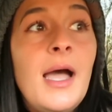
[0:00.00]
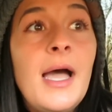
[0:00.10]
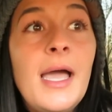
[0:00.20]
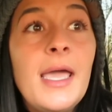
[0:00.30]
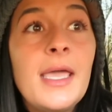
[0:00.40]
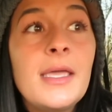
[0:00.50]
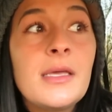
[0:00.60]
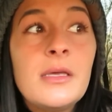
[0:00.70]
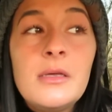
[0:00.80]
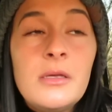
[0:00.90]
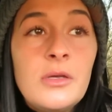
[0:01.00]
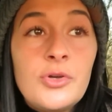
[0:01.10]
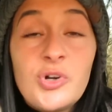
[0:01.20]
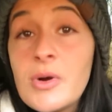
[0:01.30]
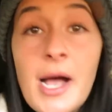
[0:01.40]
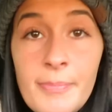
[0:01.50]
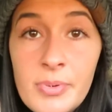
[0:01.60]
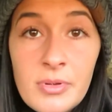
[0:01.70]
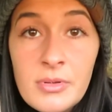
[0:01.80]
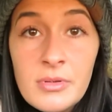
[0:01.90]
I grew up
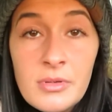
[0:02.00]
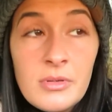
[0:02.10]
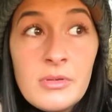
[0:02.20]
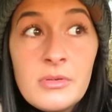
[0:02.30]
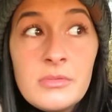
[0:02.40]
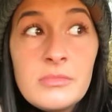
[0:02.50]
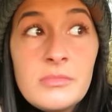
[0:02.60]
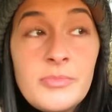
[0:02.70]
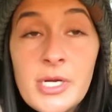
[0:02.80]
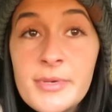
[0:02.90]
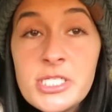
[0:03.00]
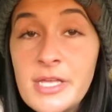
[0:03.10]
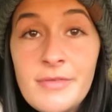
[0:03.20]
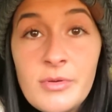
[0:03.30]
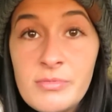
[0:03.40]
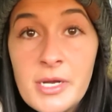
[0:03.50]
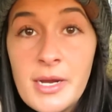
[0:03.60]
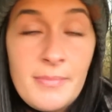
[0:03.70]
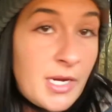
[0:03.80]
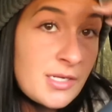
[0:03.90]
pretty much living with my
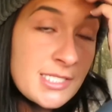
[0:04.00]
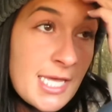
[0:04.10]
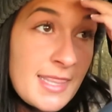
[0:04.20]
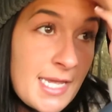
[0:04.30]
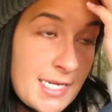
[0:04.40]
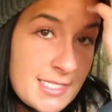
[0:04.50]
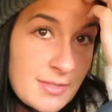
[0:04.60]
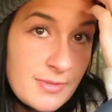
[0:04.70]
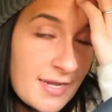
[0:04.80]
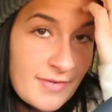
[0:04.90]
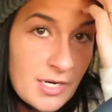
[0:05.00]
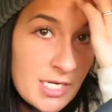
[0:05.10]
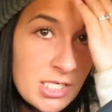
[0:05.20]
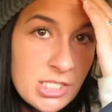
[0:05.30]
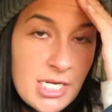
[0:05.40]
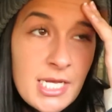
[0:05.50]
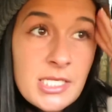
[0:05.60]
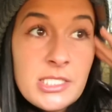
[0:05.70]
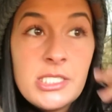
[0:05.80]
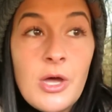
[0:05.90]
grandparents, and they don't have air
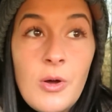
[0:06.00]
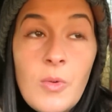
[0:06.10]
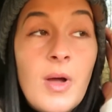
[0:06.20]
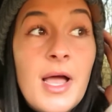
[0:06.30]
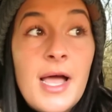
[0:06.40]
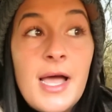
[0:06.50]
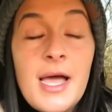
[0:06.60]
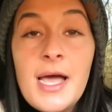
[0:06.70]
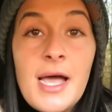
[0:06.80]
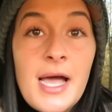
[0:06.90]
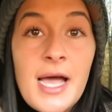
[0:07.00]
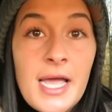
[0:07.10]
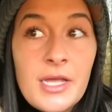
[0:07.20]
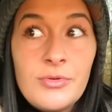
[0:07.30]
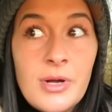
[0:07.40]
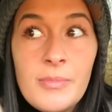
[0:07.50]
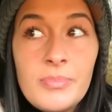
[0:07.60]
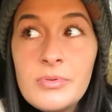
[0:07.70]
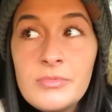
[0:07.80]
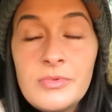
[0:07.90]
conditioning, so I grew up
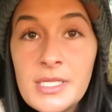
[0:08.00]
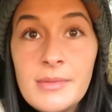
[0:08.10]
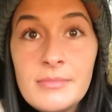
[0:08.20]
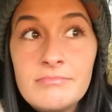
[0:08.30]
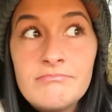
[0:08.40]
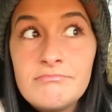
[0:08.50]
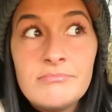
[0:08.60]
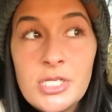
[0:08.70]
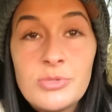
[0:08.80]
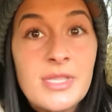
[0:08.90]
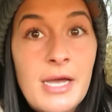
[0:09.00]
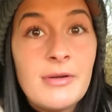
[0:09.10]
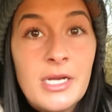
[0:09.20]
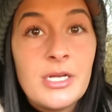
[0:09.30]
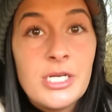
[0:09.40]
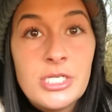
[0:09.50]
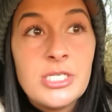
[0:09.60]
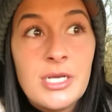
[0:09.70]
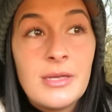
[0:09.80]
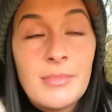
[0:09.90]
really much without air
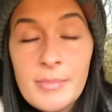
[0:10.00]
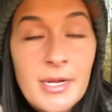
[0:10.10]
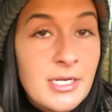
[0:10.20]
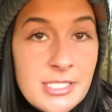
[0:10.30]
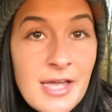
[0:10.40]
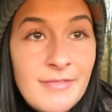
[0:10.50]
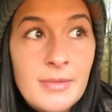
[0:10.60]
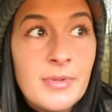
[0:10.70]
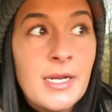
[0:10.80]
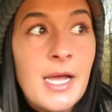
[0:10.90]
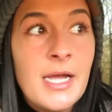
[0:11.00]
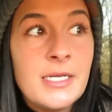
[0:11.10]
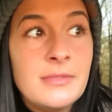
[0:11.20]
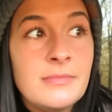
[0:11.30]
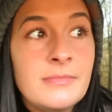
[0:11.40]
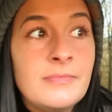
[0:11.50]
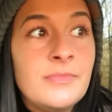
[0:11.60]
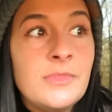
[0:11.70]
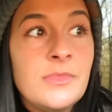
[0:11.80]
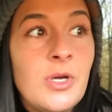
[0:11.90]
conditioning. Like my parents have it, but I
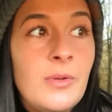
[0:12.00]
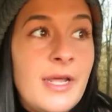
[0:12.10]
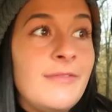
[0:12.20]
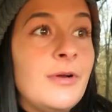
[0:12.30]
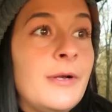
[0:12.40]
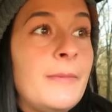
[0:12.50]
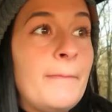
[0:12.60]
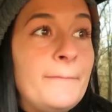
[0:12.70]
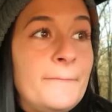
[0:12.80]
don't ever